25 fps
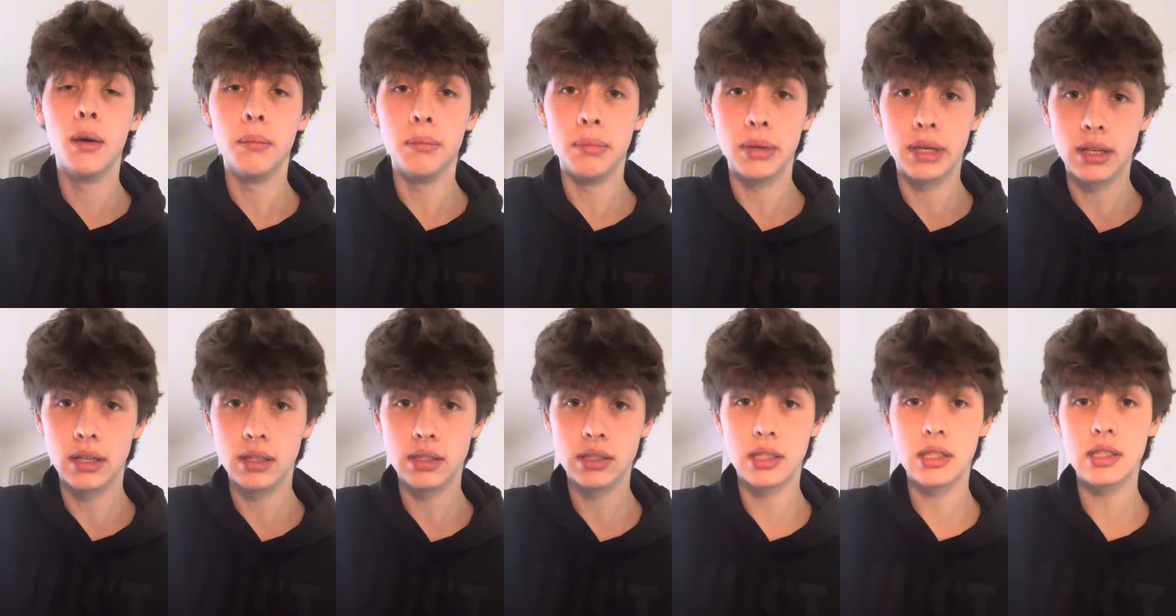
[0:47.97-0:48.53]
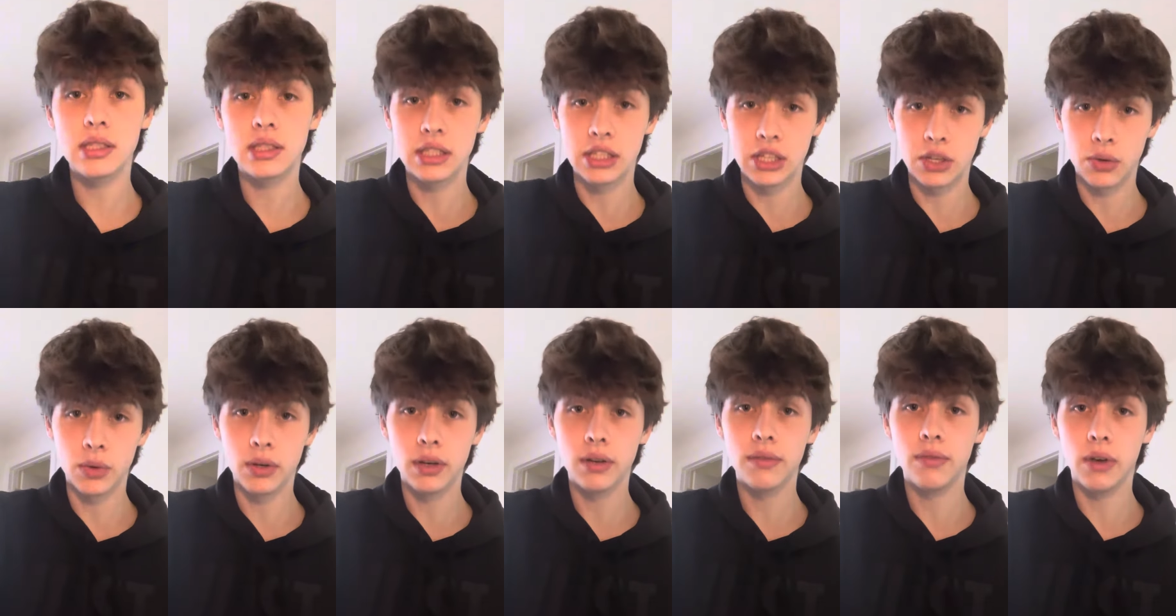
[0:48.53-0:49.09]
Because the
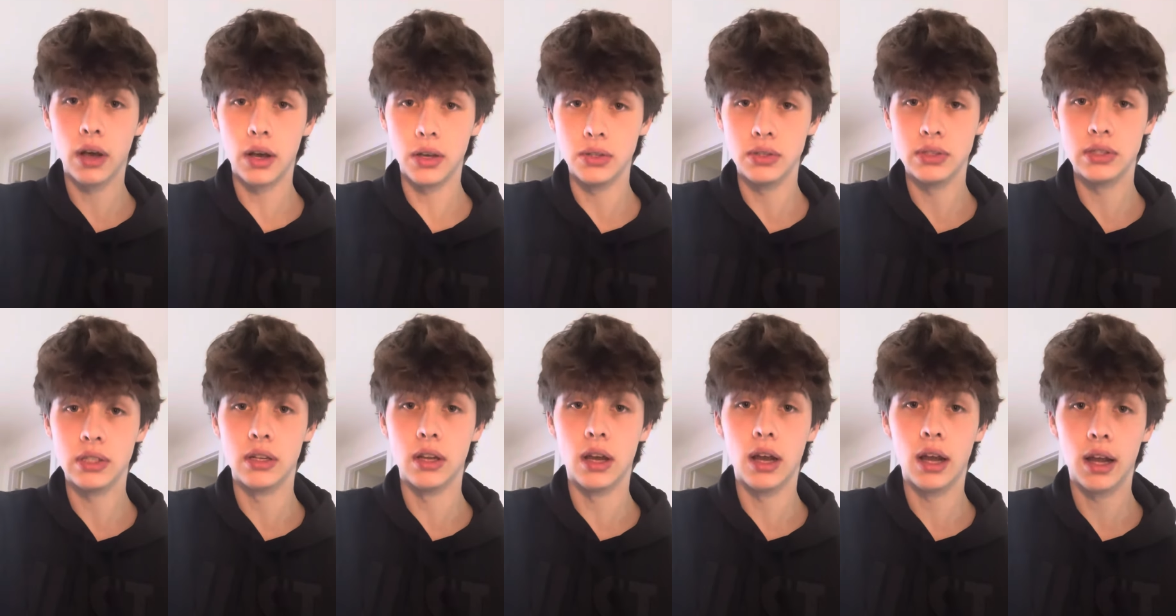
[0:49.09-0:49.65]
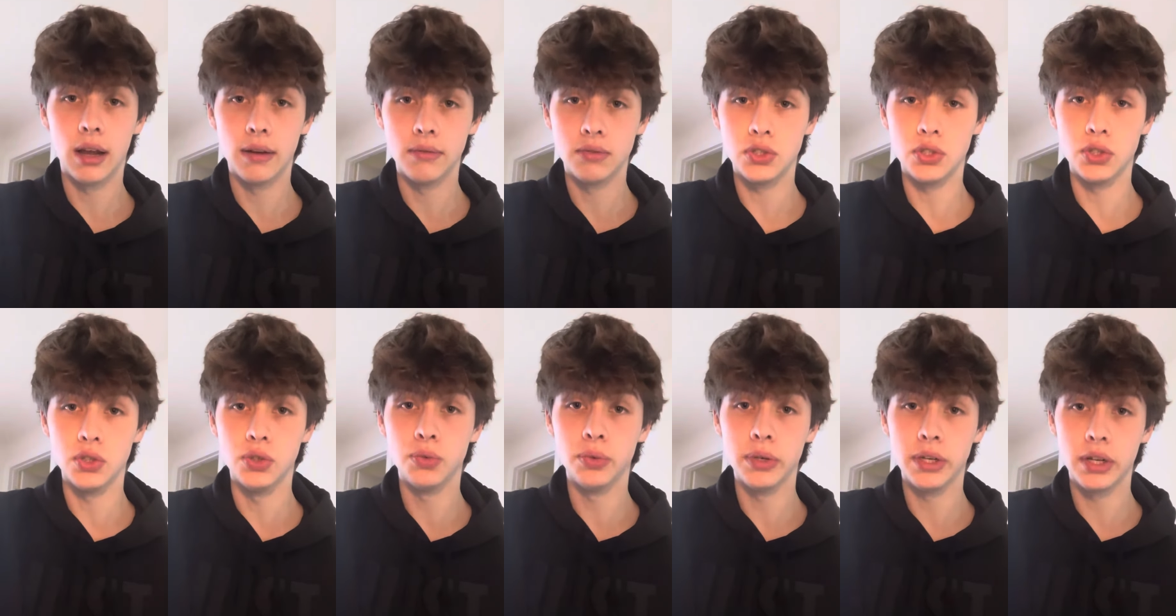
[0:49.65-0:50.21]
sequence of values did not have
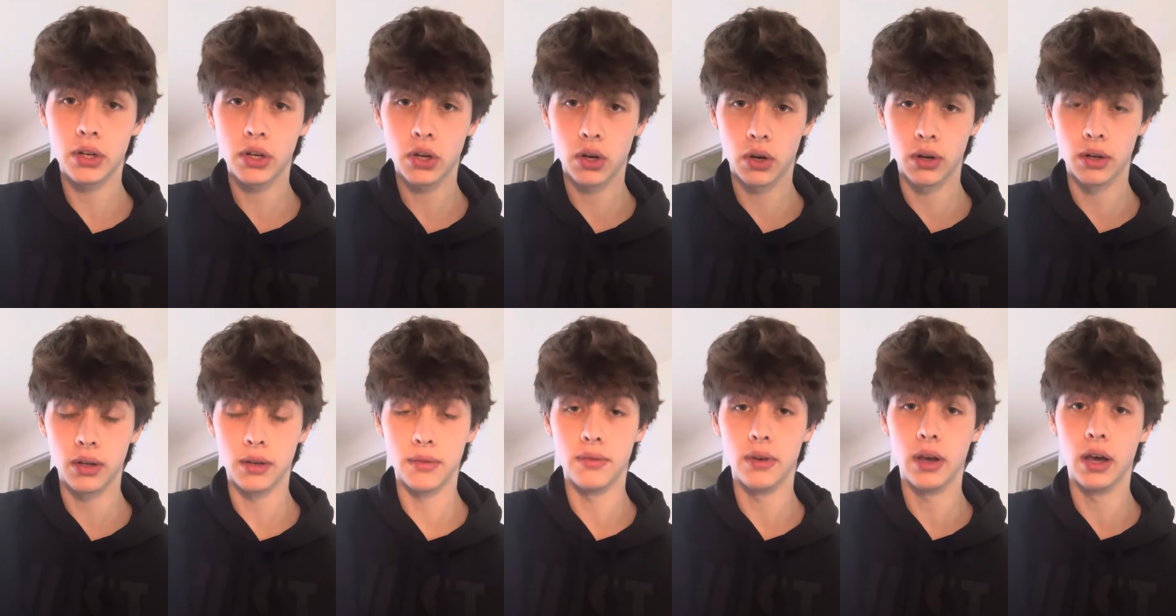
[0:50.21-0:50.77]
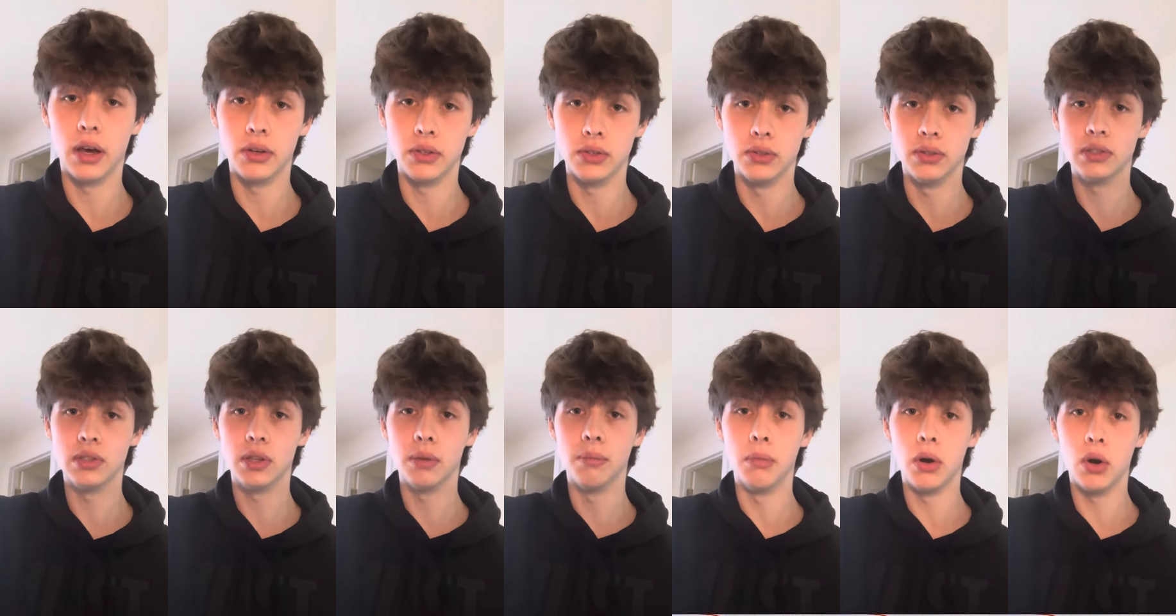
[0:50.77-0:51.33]
two reoccurring values,
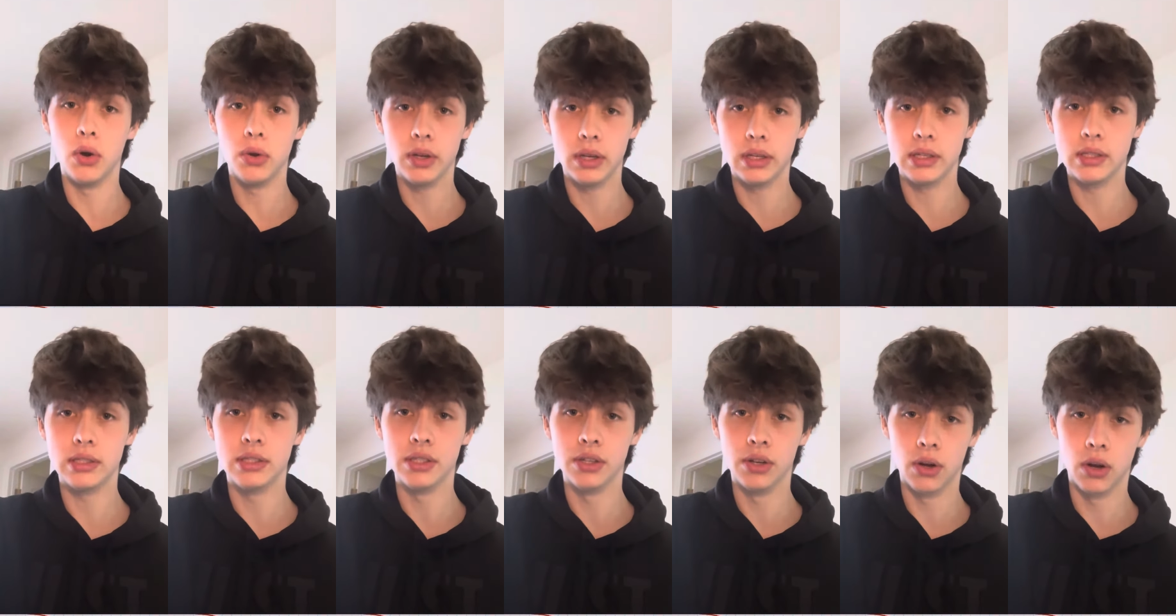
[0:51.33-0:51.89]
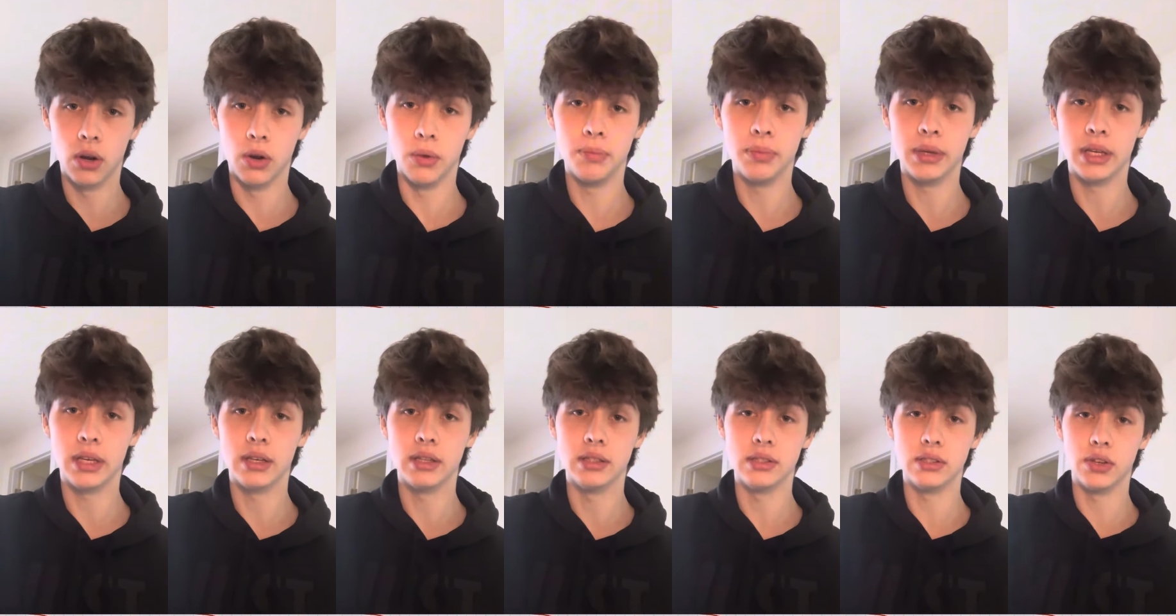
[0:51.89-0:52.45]
the mode is 0
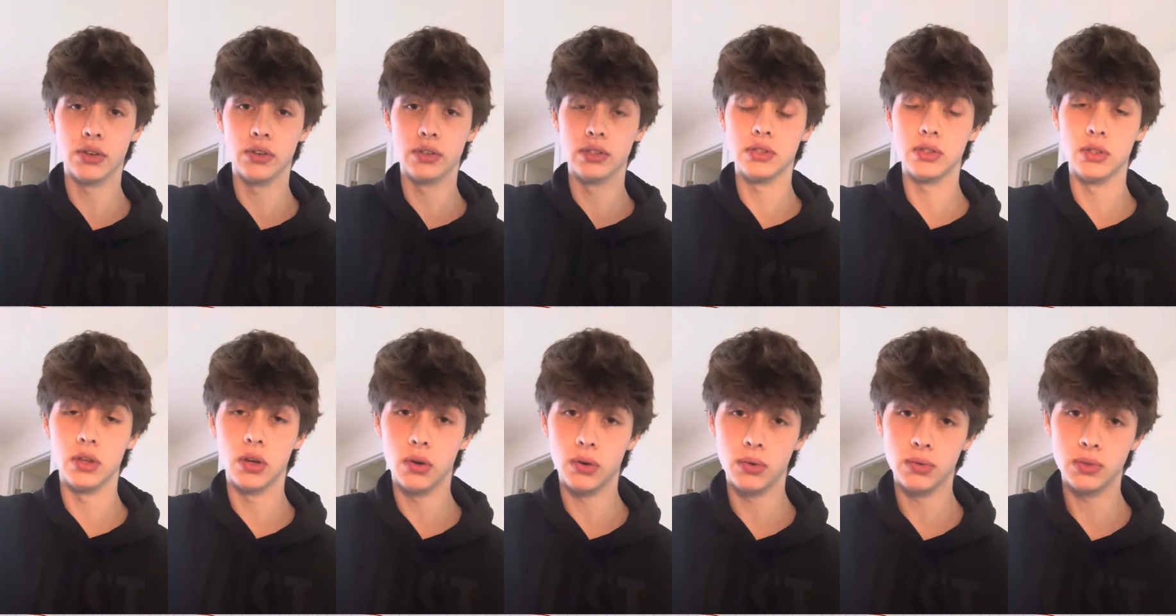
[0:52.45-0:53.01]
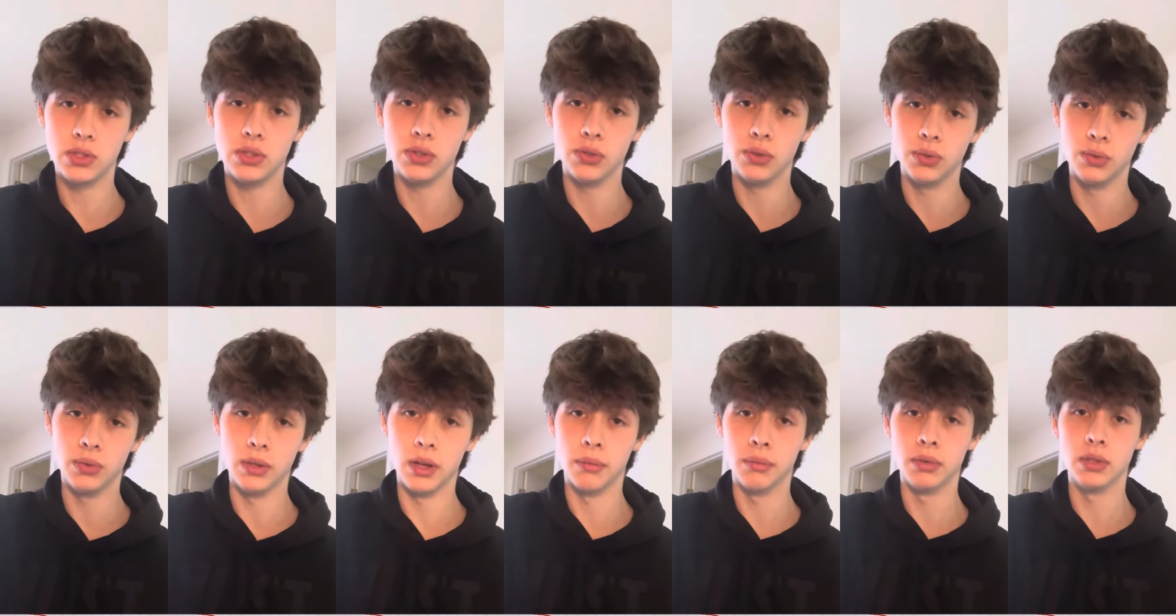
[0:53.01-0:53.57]
because there is no two
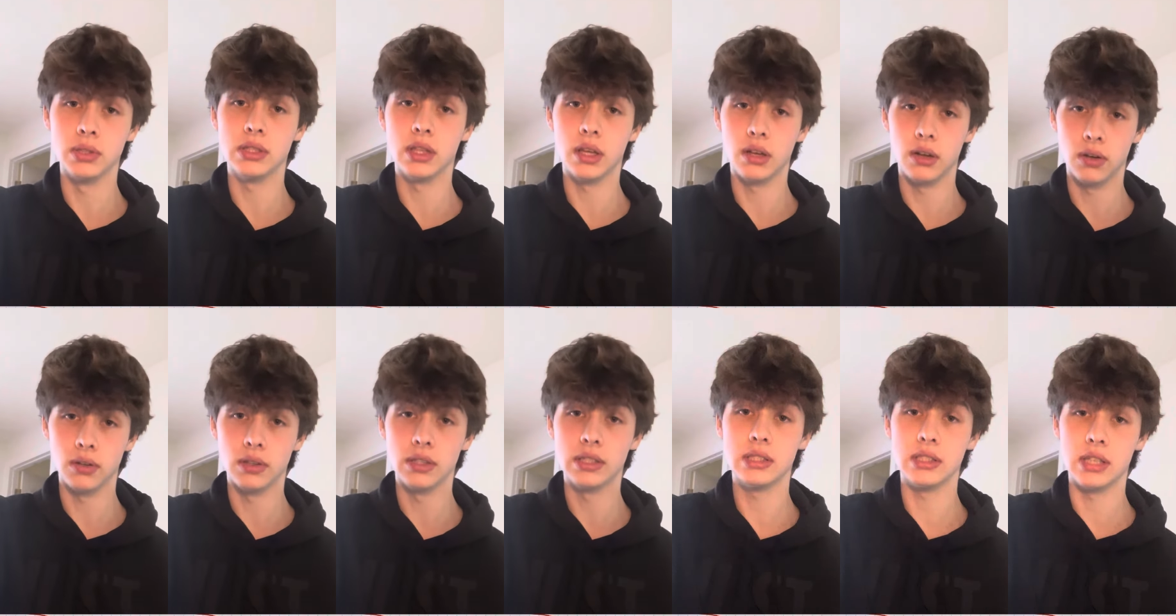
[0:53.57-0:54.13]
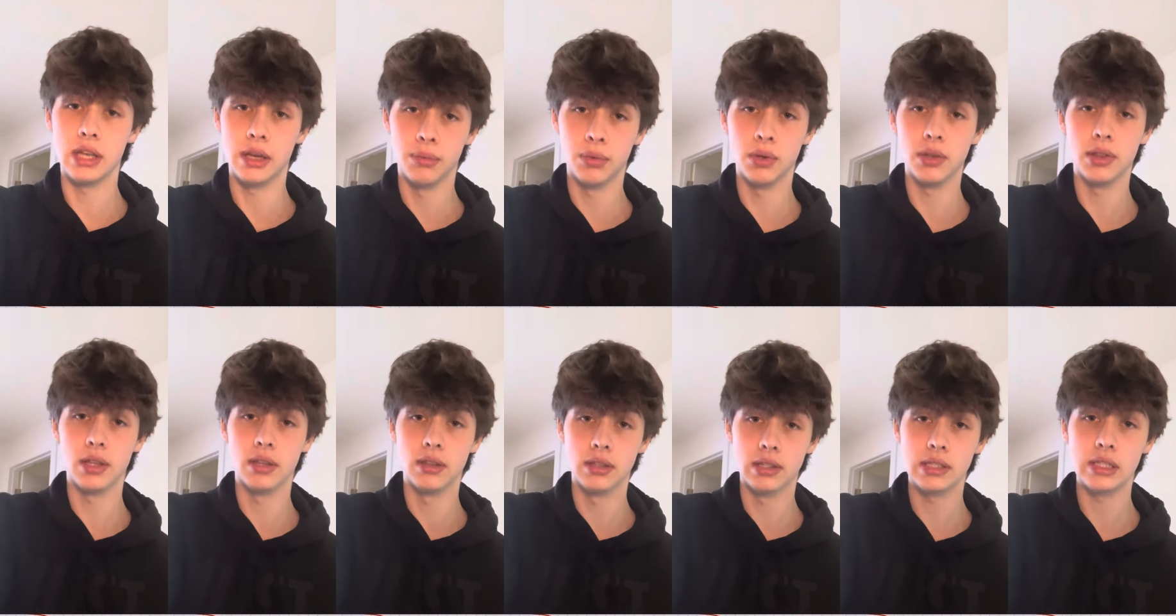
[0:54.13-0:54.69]
numbers that are the same
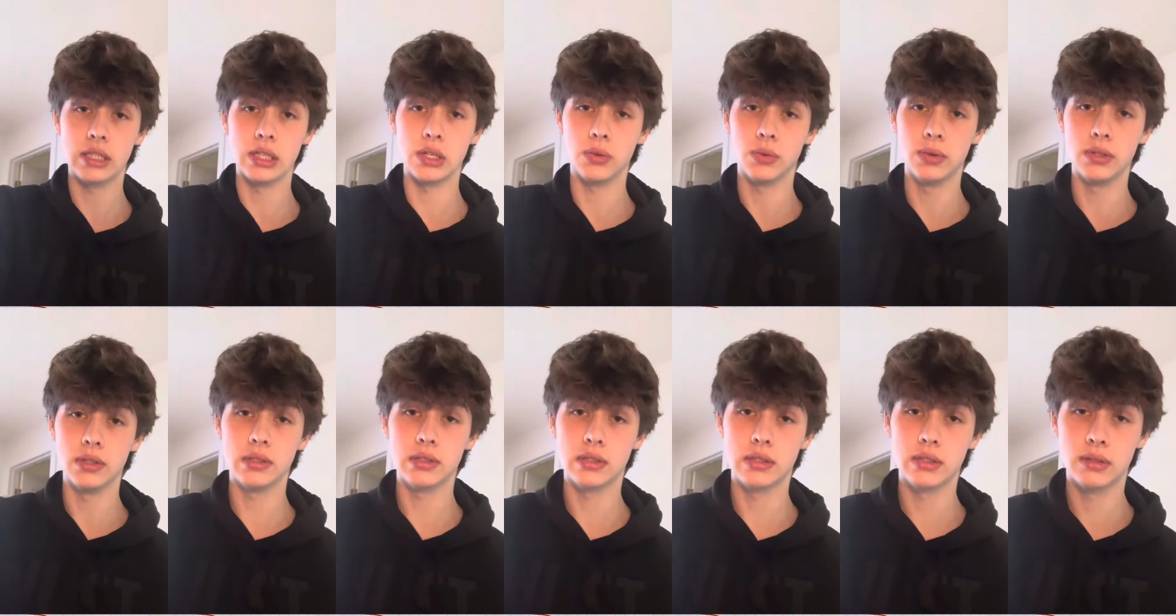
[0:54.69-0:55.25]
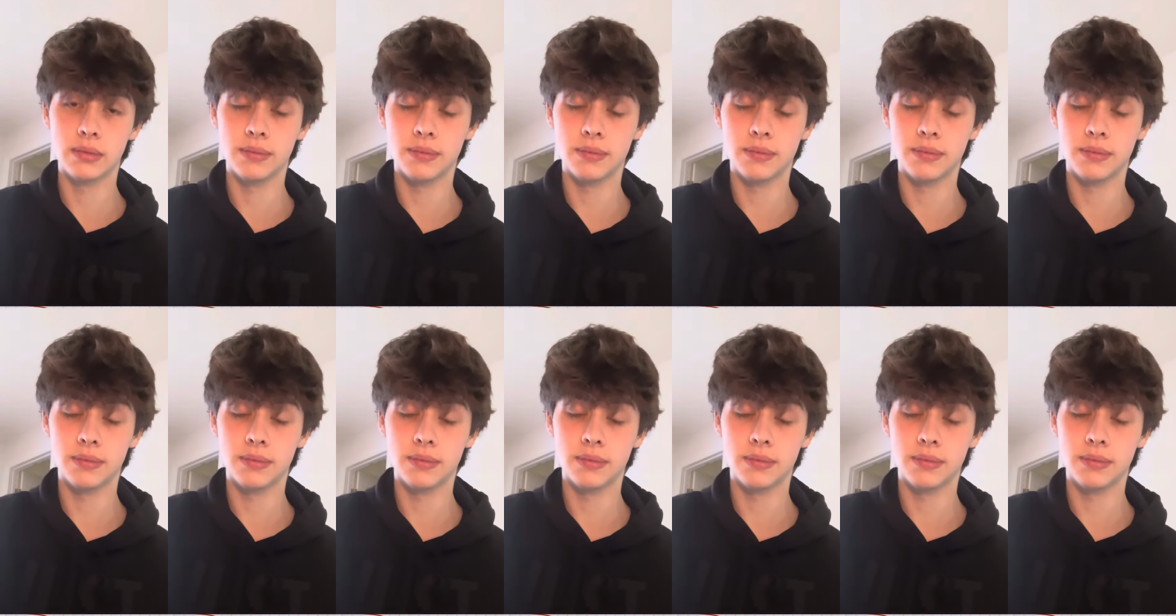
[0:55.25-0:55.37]
within the sequence.